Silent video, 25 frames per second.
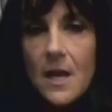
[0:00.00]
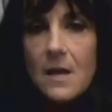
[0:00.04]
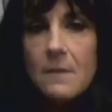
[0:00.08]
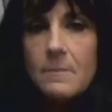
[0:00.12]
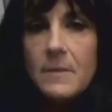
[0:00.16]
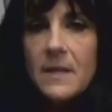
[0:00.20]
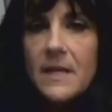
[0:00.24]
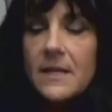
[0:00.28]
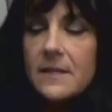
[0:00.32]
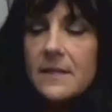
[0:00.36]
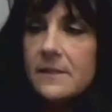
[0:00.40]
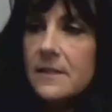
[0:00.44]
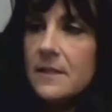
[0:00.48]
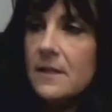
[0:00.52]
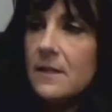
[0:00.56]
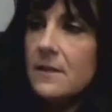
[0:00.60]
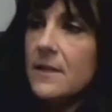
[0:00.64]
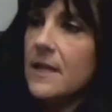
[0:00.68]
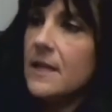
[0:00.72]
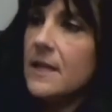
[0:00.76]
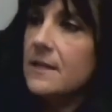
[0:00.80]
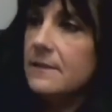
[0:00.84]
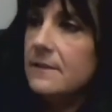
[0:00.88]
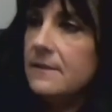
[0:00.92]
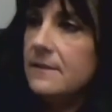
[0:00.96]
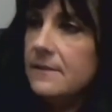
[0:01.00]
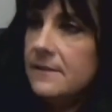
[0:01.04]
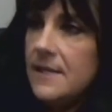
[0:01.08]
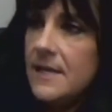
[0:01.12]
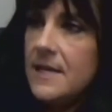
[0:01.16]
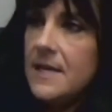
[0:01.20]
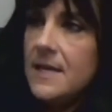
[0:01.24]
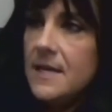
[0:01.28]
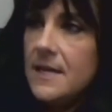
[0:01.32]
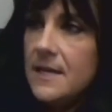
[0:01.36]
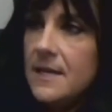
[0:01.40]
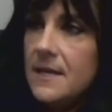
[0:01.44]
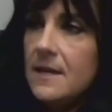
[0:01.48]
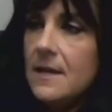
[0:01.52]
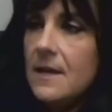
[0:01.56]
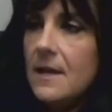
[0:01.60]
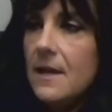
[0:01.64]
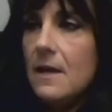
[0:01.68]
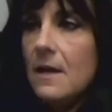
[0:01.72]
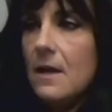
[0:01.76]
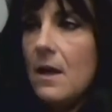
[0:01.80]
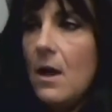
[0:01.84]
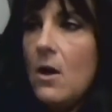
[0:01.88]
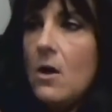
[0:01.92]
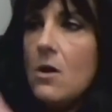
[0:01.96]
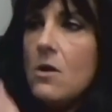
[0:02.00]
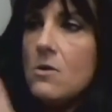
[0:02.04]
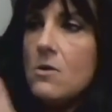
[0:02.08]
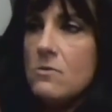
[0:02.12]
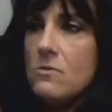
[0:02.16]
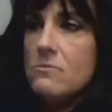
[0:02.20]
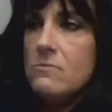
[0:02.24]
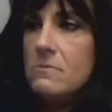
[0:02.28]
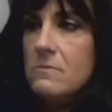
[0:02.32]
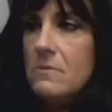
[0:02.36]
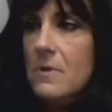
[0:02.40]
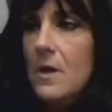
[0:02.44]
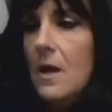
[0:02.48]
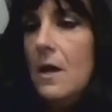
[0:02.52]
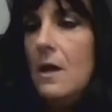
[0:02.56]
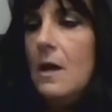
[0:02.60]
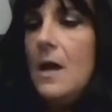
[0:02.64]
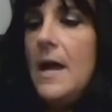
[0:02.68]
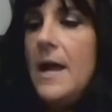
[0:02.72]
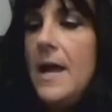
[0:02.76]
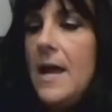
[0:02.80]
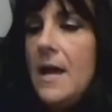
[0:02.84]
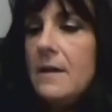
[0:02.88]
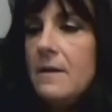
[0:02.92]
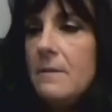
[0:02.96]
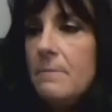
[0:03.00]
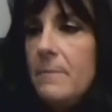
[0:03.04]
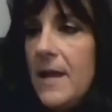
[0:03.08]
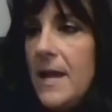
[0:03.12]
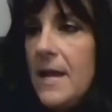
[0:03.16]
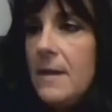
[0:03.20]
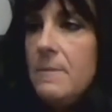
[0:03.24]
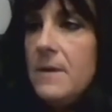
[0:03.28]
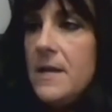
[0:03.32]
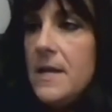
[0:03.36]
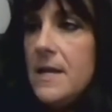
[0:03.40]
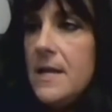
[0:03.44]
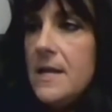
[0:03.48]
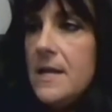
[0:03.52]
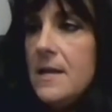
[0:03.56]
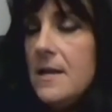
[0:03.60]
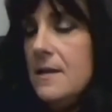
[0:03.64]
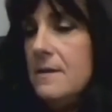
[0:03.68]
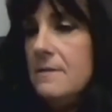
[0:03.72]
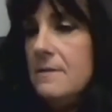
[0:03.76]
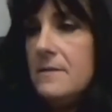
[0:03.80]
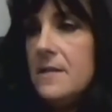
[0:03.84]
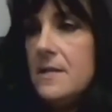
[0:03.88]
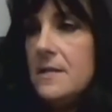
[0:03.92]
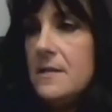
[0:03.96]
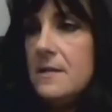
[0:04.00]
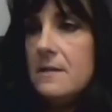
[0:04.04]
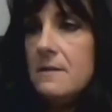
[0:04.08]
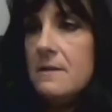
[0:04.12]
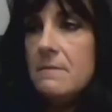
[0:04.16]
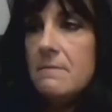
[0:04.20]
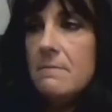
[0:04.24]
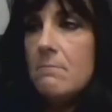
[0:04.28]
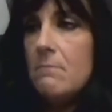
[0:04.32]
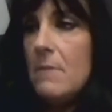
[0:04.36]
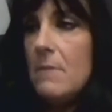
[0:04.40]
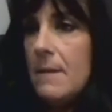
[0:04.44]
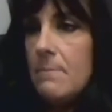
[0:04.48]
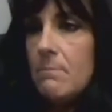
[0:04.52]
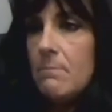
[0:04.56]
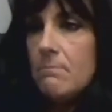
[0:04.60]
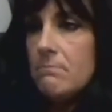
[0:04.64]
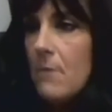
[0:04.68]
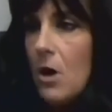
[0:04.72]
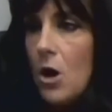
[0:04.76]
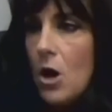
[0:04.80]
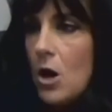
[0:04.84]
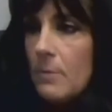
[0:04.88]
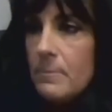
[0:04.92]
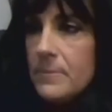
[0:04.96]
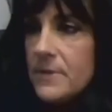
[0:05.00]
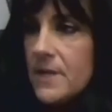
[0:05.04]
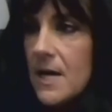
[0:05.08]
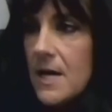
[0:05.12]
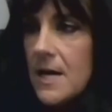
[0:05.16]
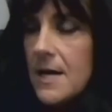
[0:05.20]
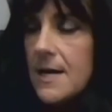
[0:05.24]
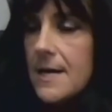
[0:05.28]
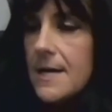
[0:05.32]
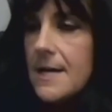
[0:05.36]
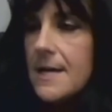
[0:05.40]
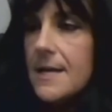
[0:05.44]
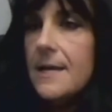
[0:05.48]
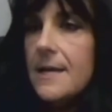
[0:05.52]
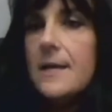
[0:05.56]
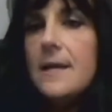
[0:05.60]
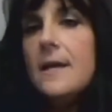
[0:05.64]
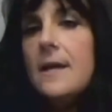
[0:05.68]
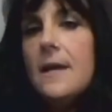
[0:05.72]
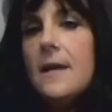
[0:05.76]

because then they could see, oh, I had a baby, then my mom died,